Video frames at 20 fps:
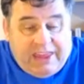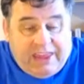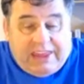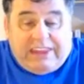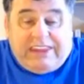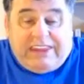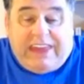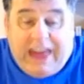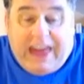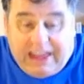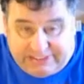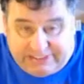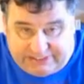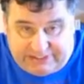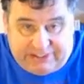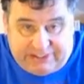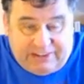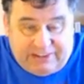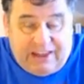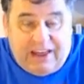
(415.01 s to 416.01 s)

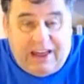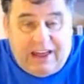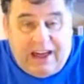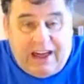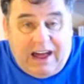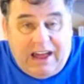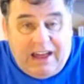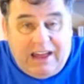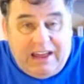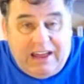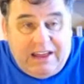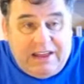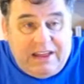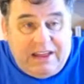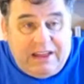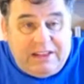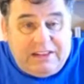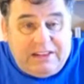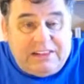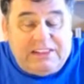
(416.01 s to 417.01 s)
Yet,
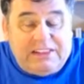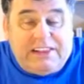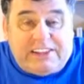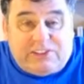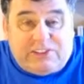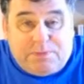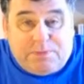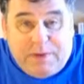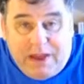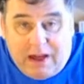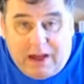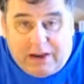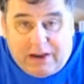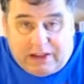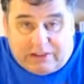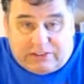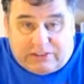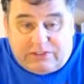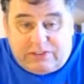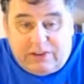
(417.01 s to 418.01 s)
let's be
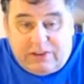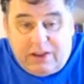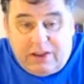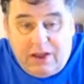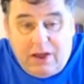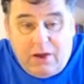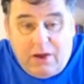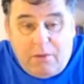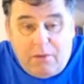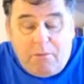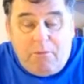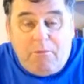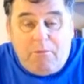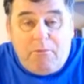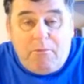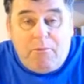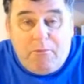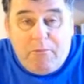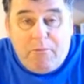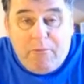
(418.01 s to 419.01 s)
honest.
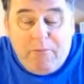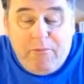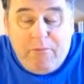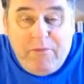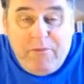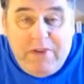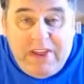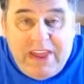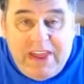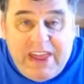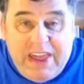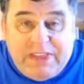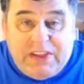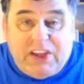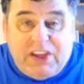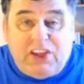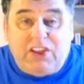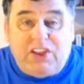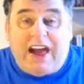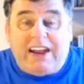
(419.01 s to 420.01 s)
In the
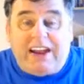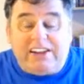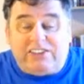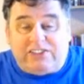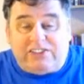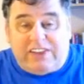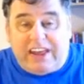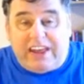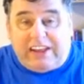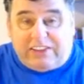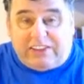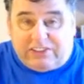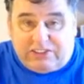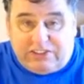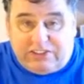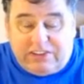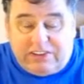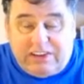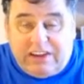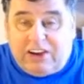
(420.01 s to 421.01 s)
United
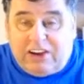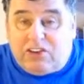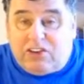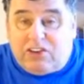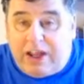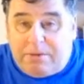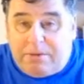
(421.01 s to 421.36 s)
States, in Great